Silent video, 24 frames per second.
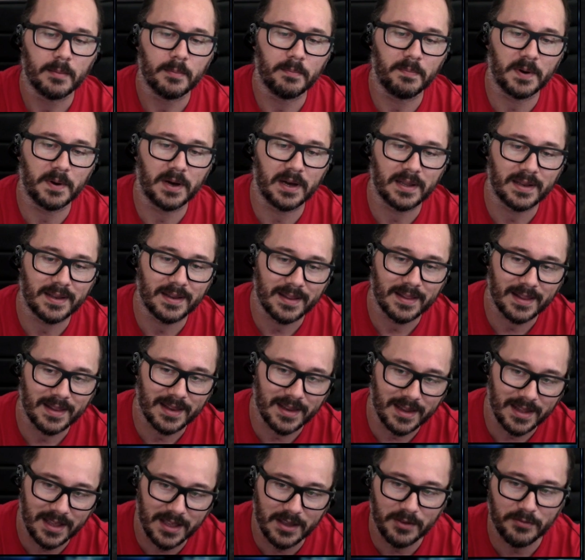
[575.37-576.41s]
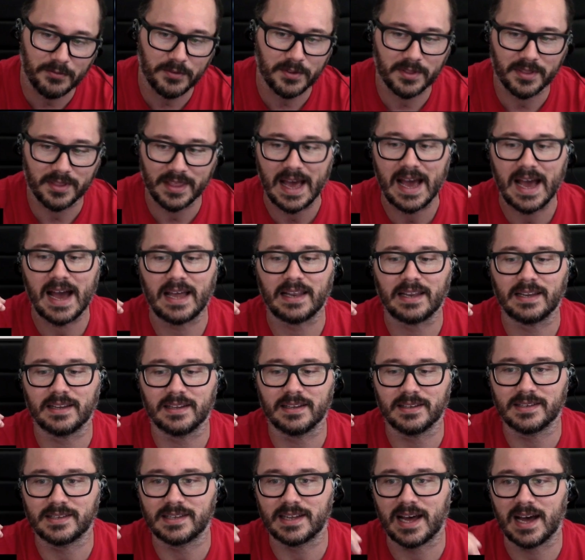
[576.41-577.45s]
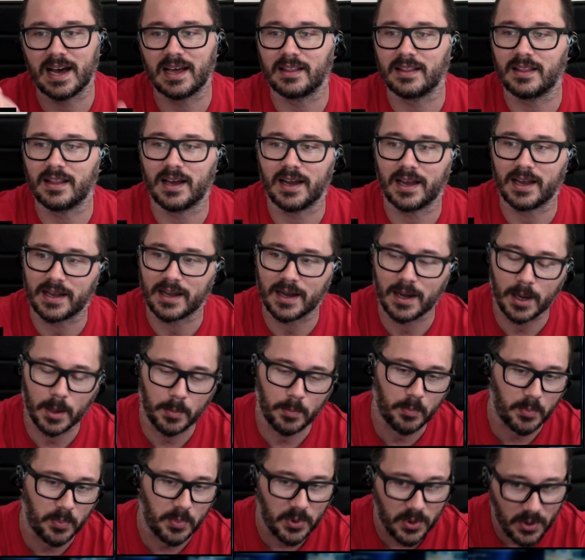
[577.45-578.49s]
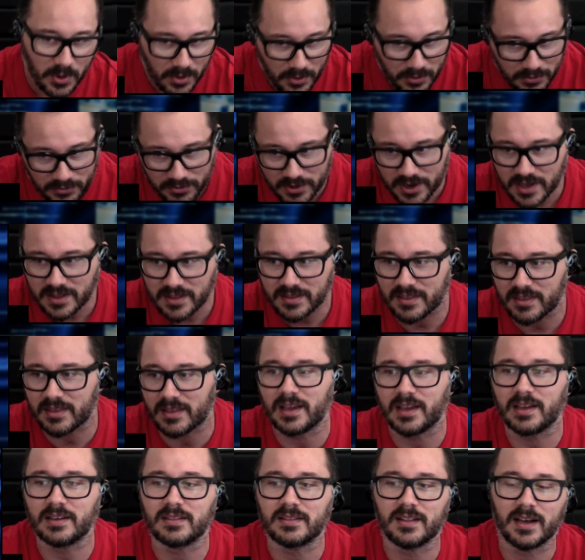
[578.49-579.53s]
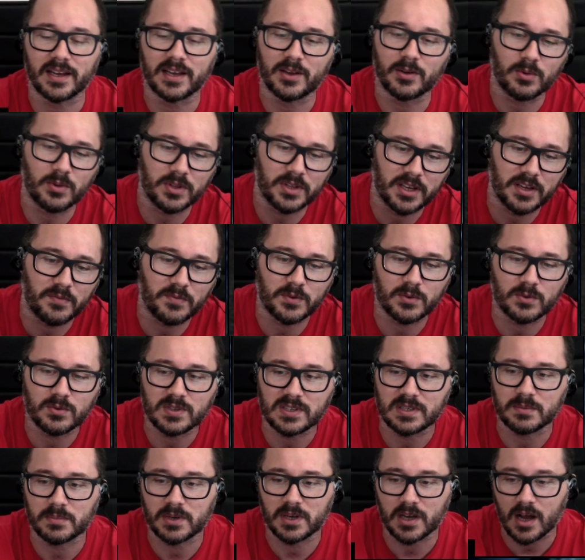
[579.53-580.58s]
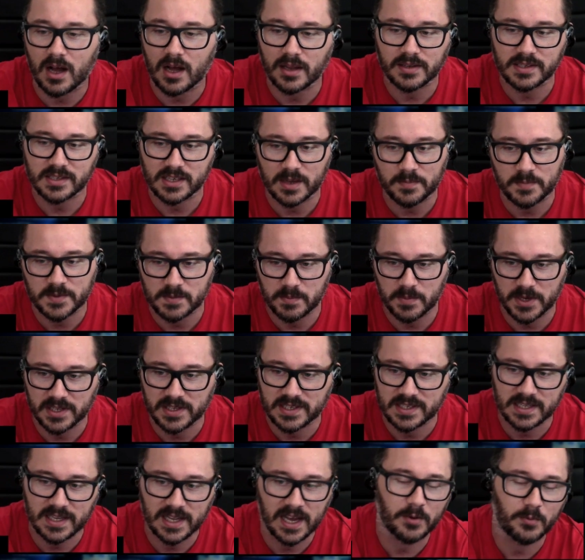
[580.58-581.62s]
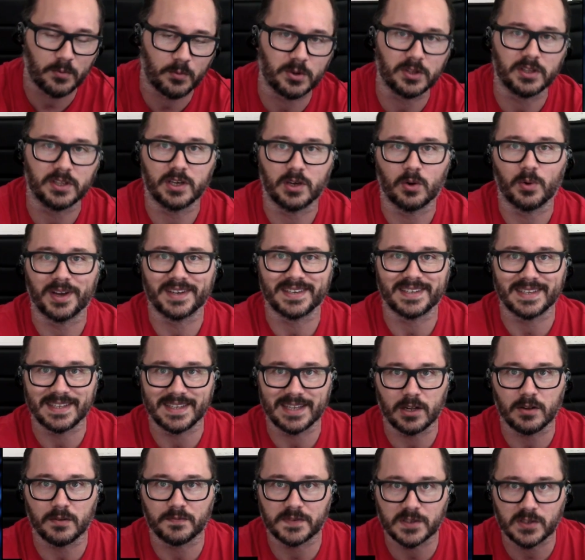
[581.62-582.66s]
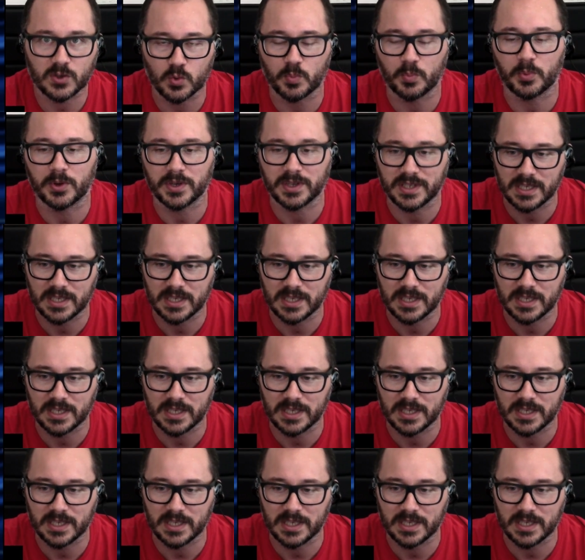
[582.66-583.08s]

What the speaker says: But even that is not like a perfect thing. Like, it will give you some concepts, but it's not really going to delve super